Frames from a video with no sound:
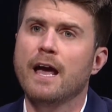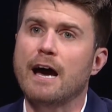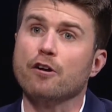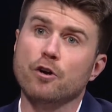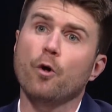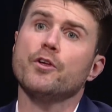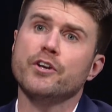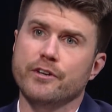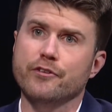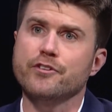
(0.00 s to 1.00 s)
Our goal
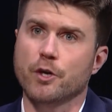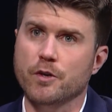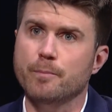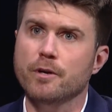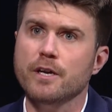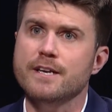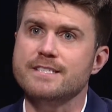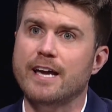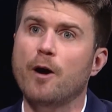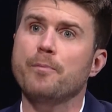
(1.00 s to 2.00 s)
here at Stony Brook is
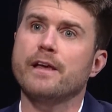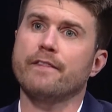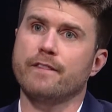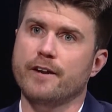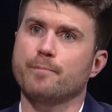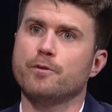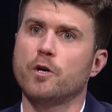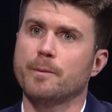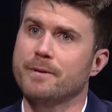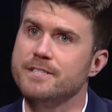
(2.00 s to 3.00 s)
to help the athletic
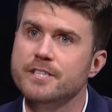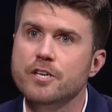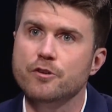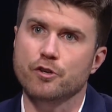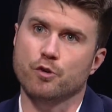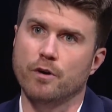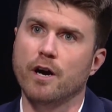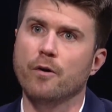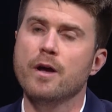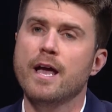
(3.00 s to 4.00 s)
program continue to
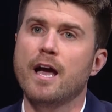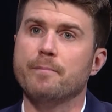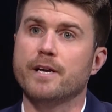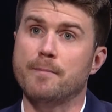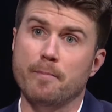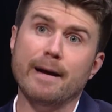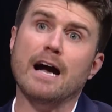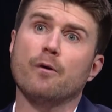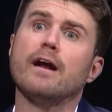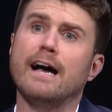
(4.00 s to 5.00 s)
grow and become a
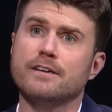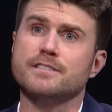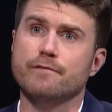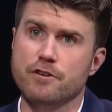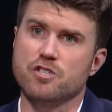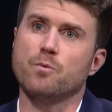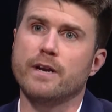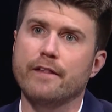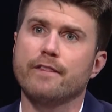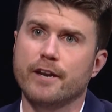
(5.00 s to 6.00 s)
powerhouse Division
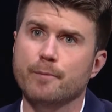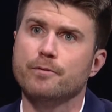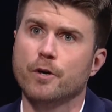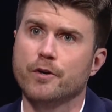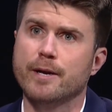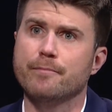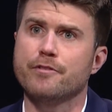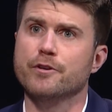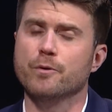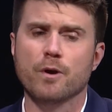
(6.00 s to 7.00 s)
One athletic program
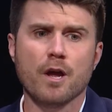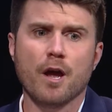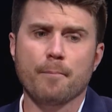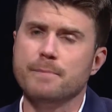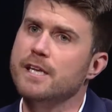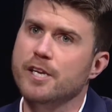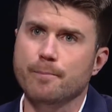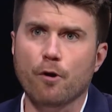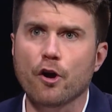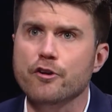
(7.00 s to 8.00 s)
through
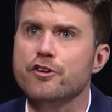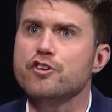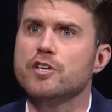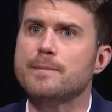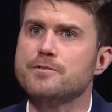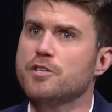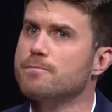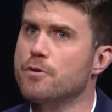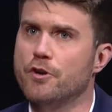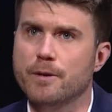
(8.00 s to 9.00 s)
media partnerships,
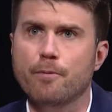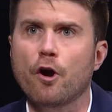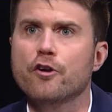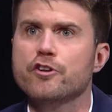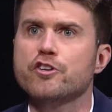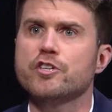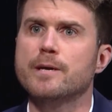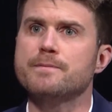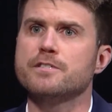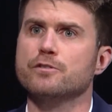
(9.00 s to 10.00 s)
community
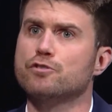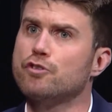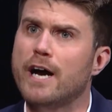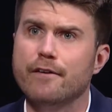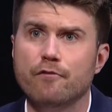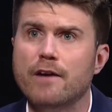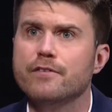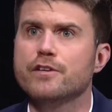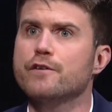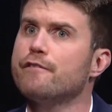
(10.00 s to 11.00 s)
partnerships to drive
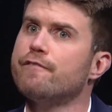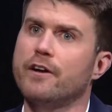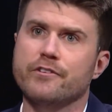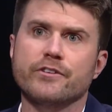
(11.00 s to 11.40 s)
revenue, fund